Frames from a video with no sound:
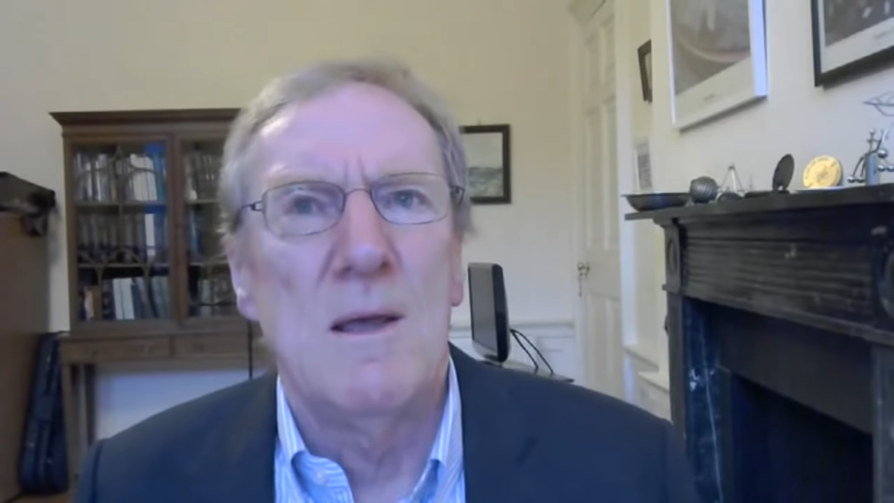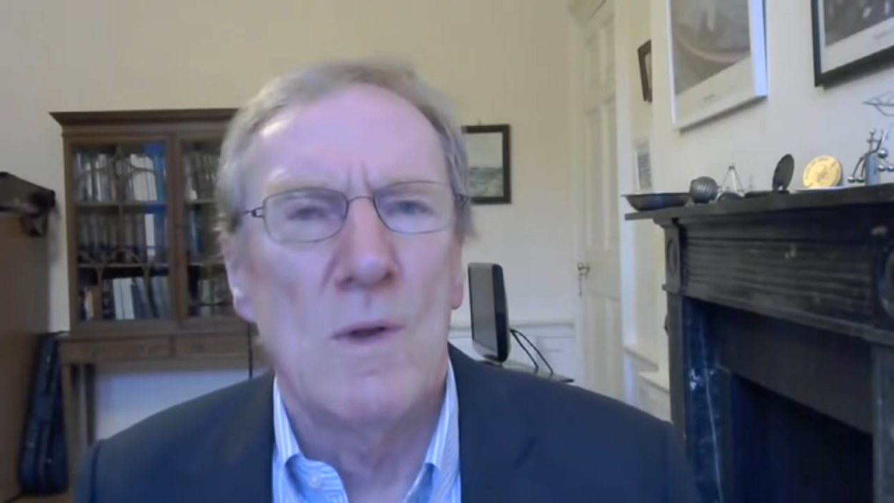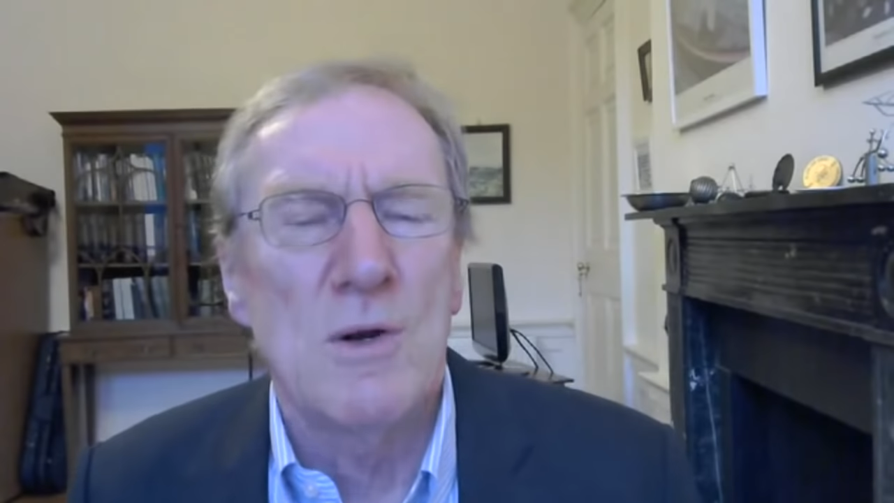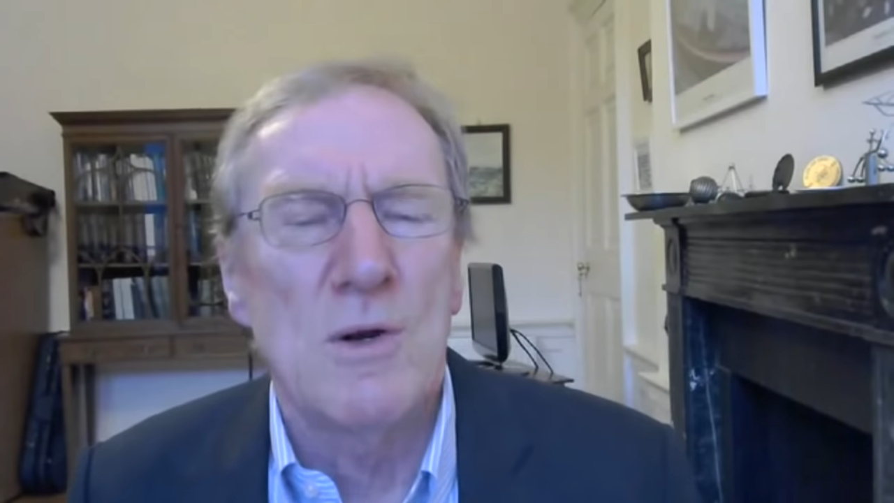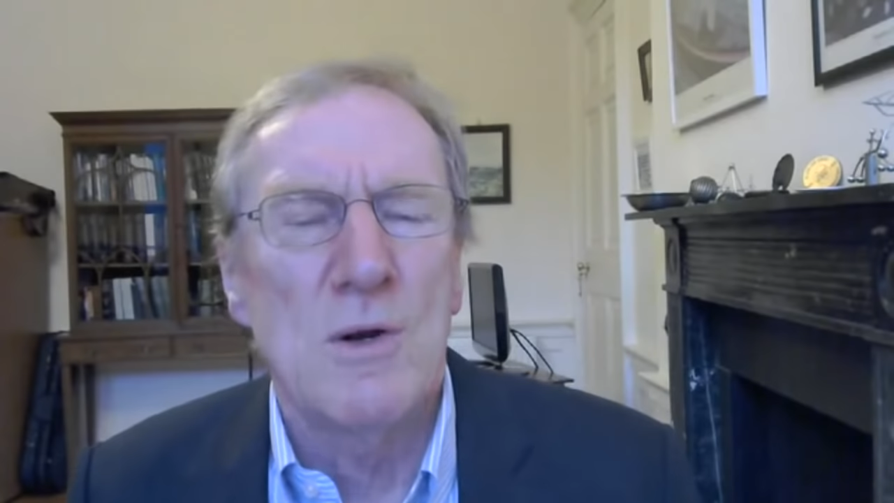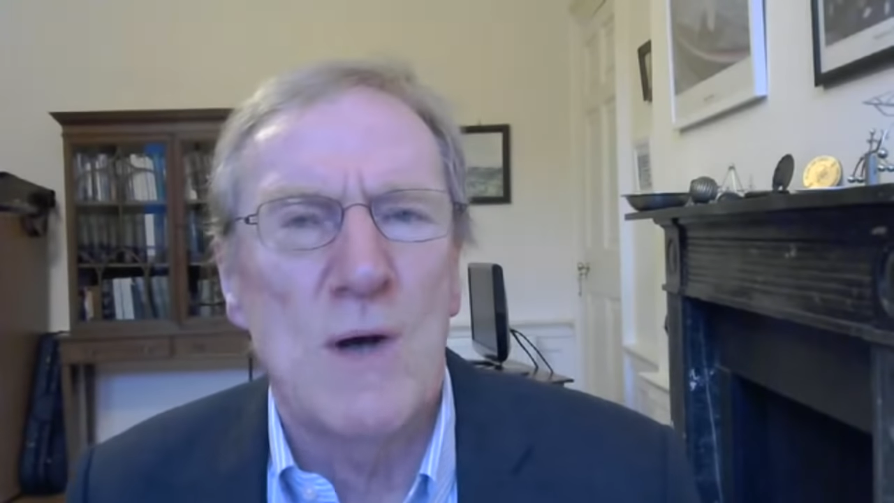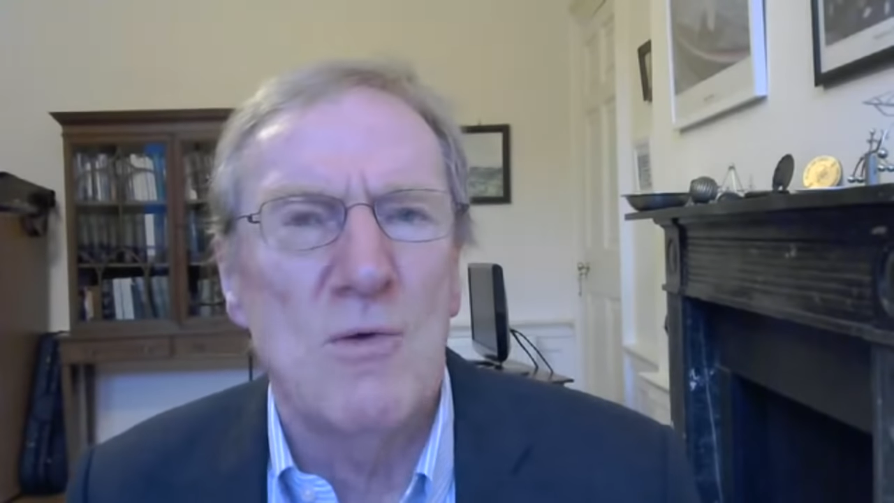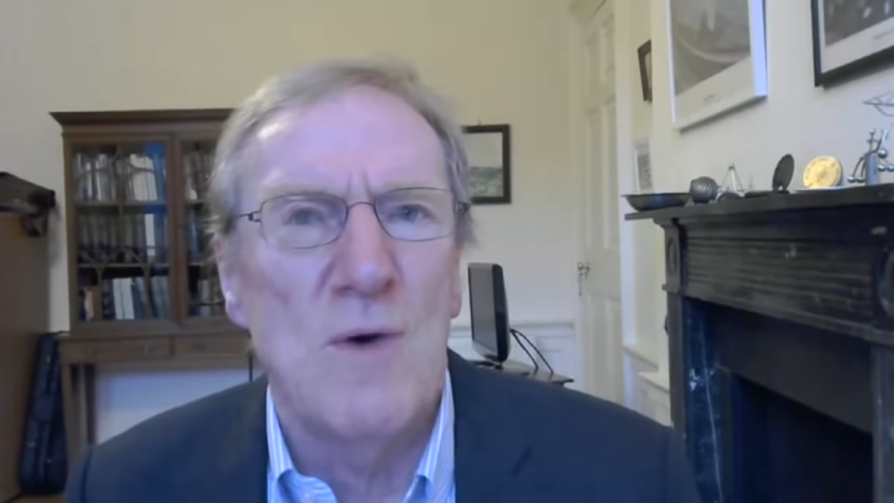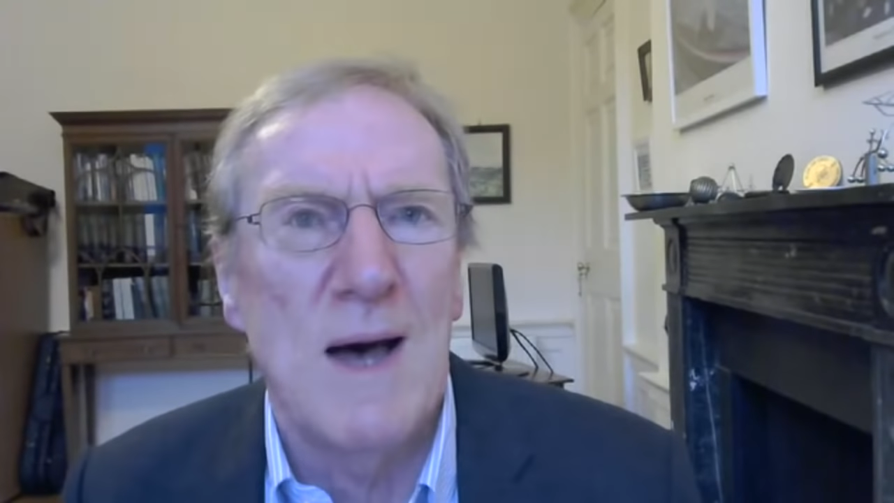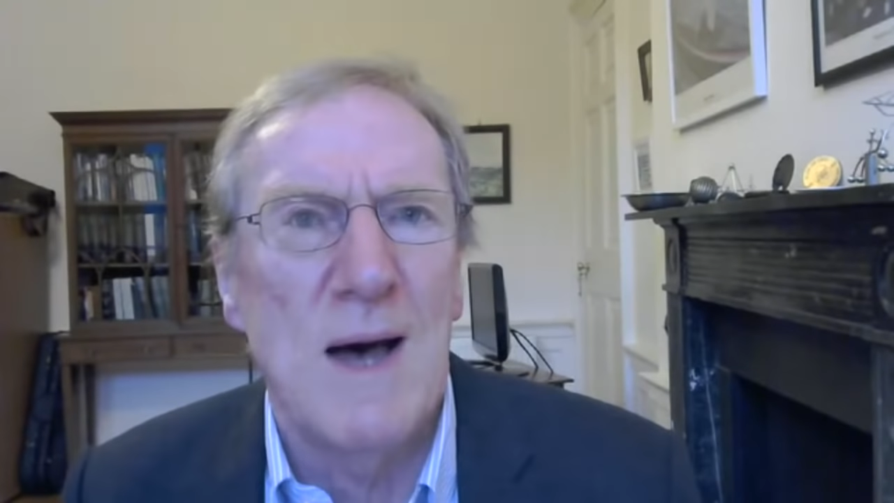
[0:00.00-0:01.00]
you will not
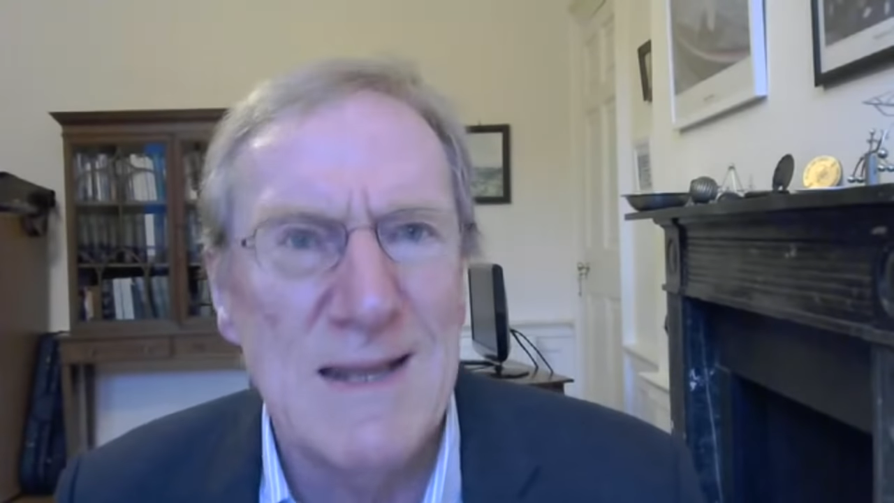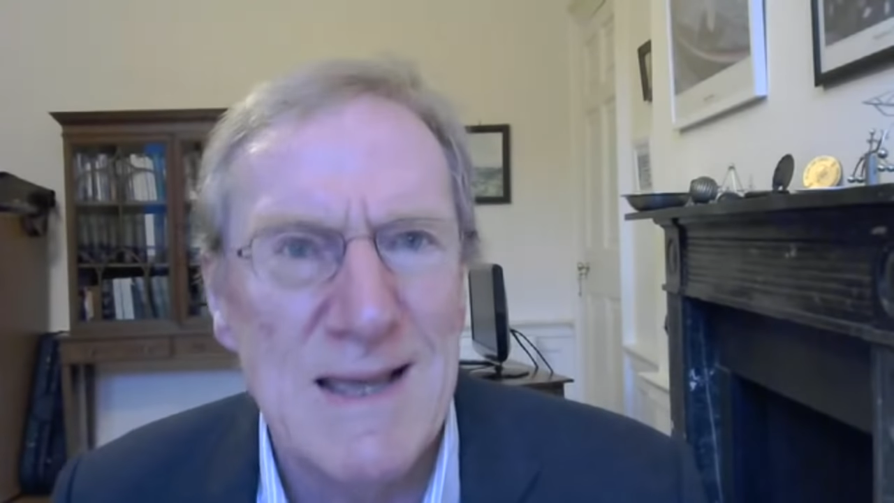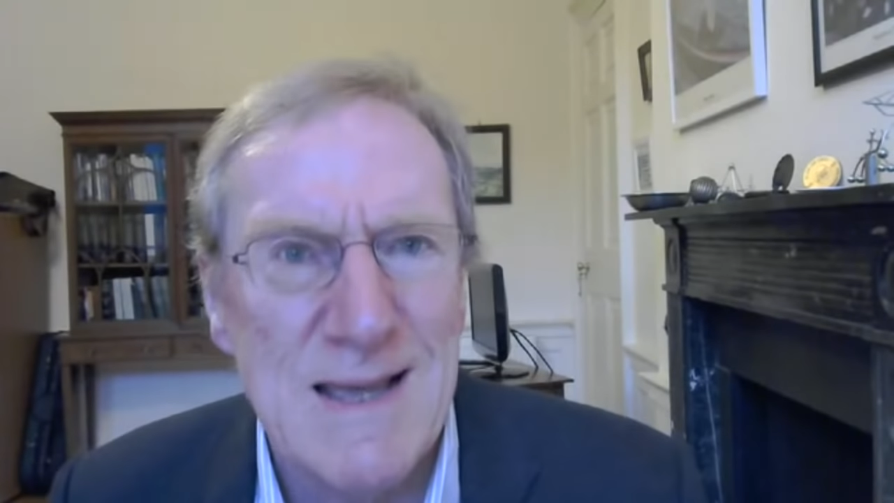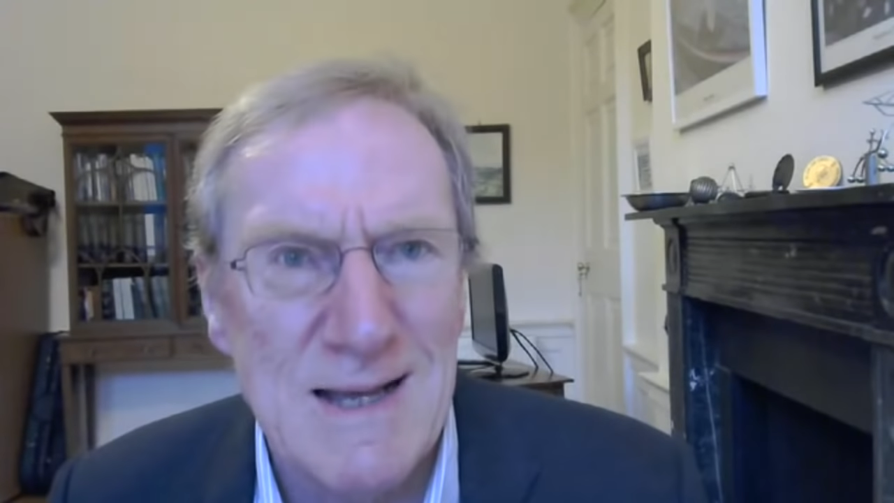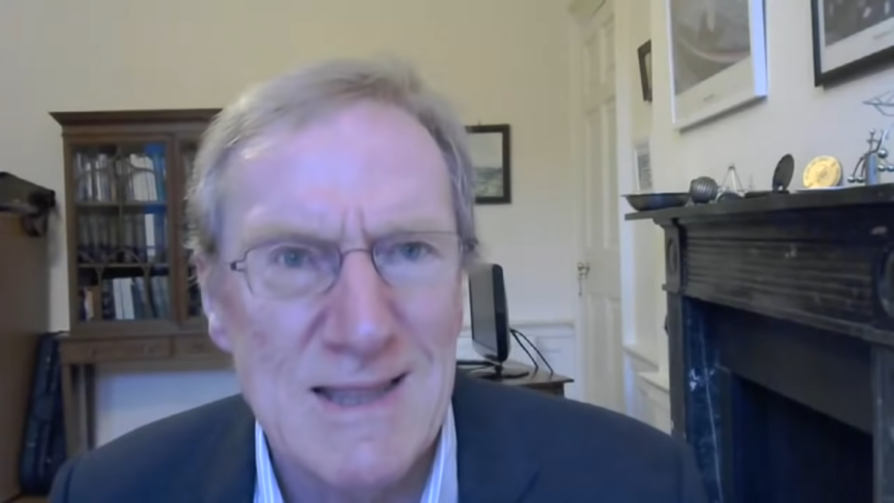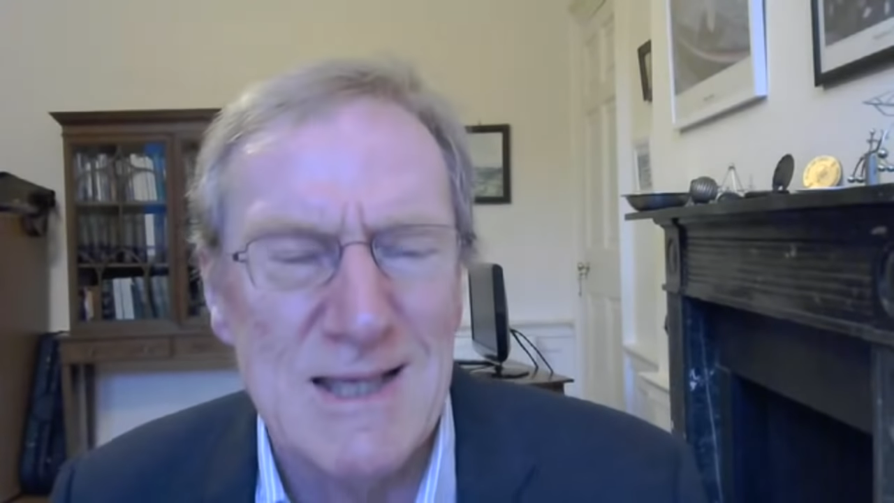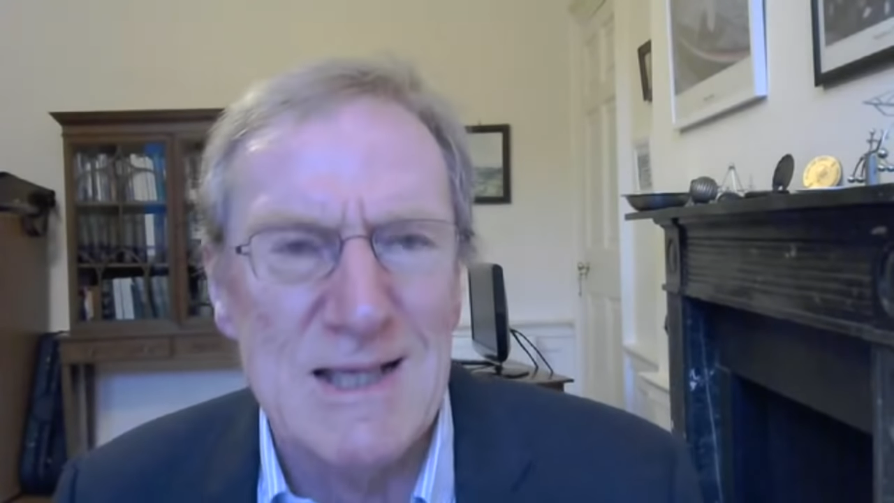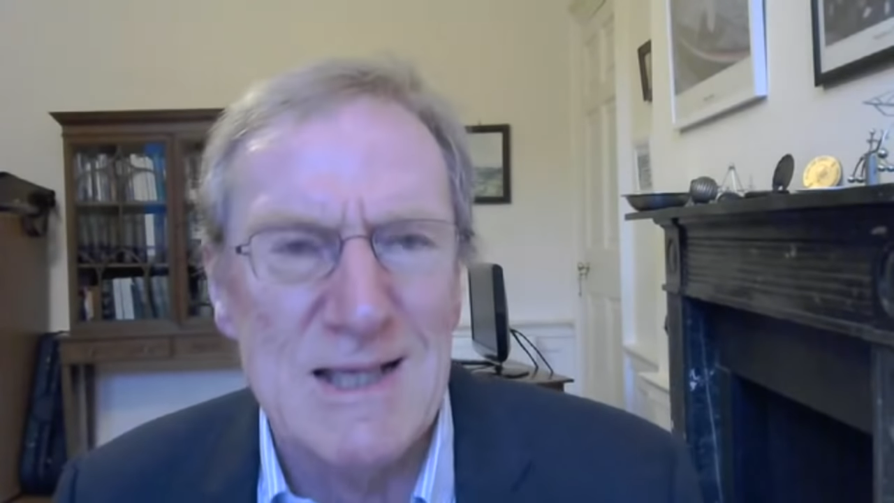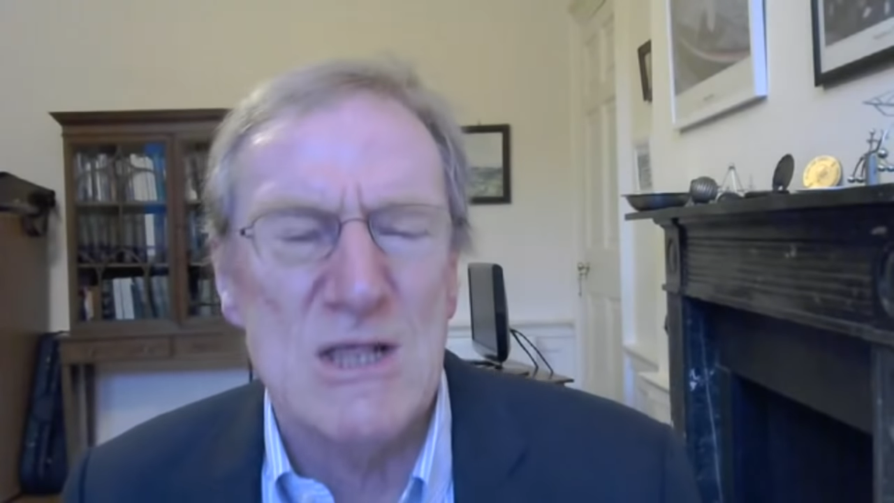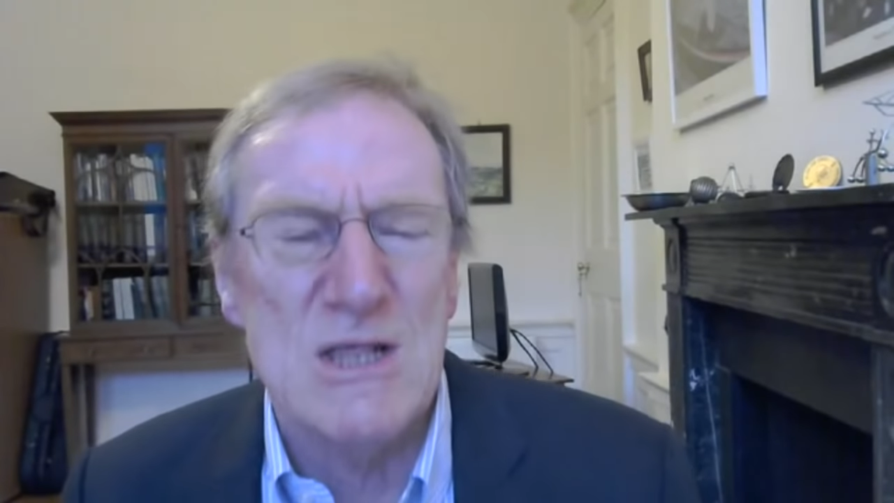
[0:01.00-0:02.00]
try to
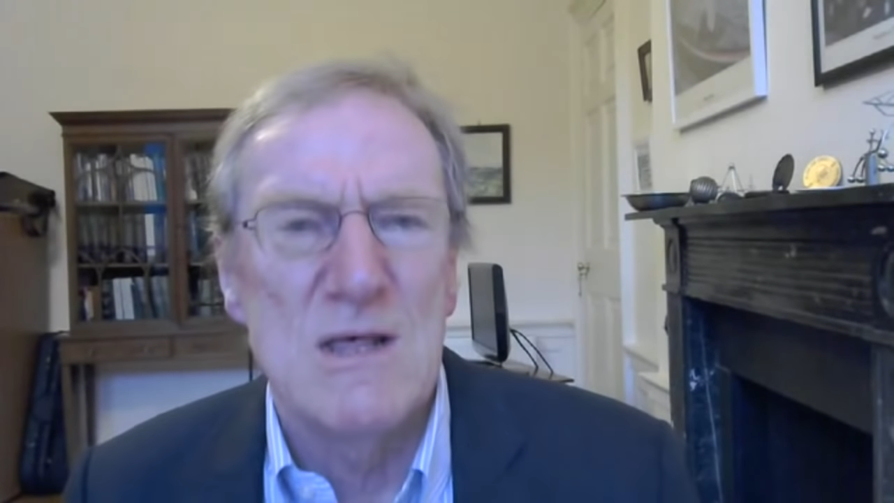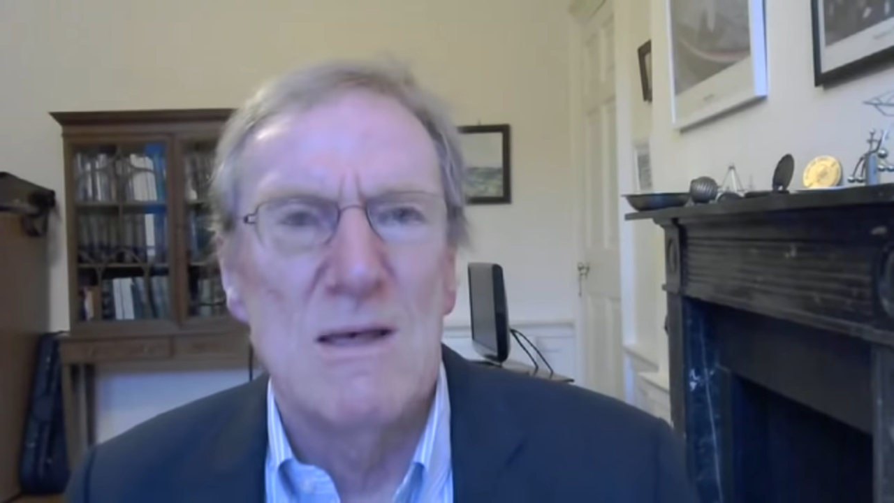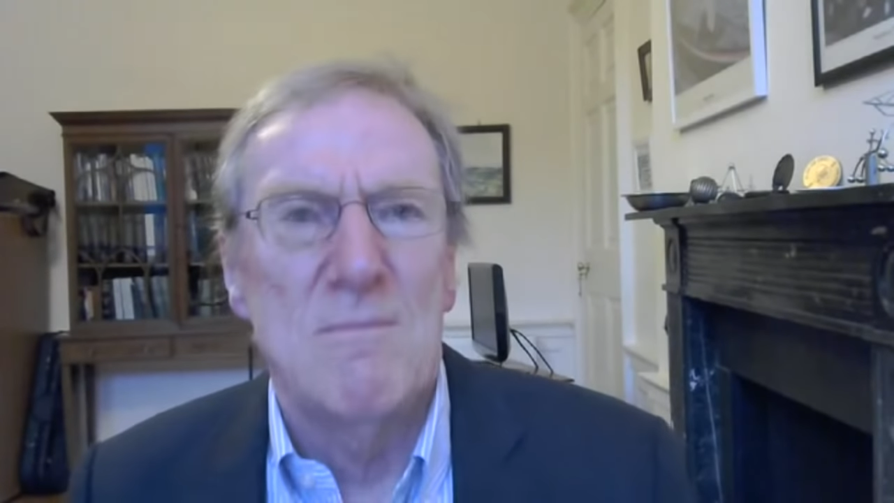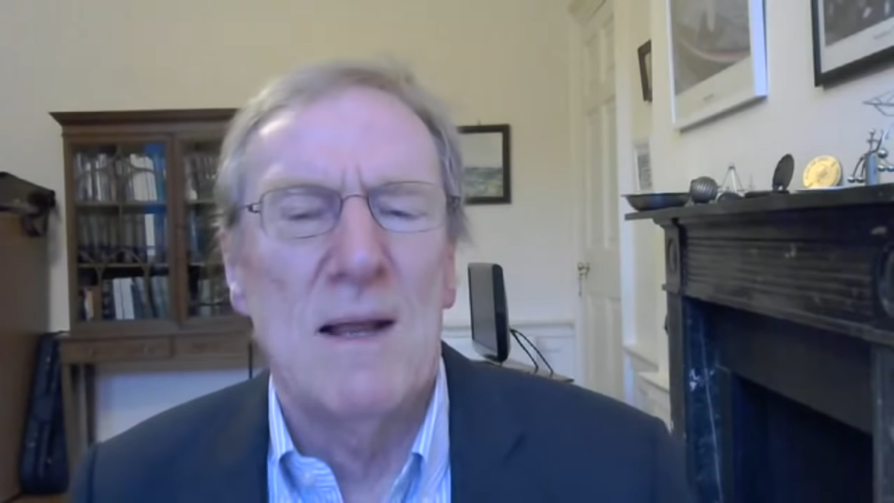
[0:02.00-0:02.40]
undercut us